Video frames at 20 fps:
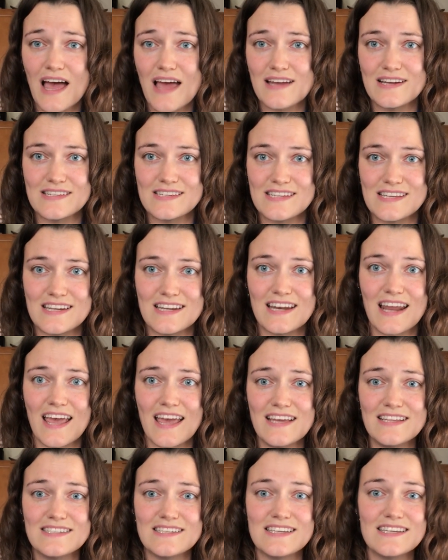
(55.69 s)
Edison in
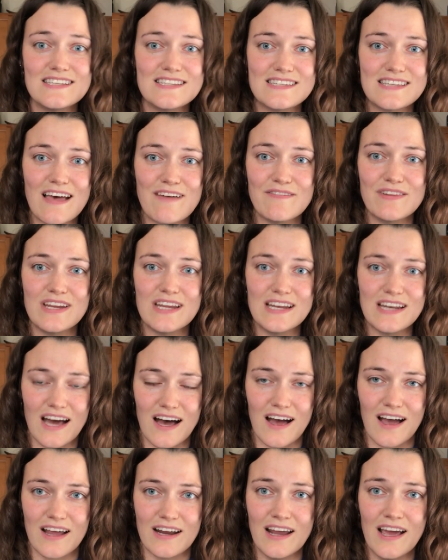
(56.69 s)

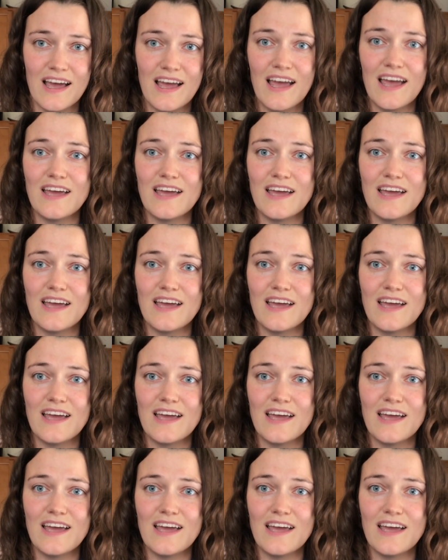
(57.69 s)
1879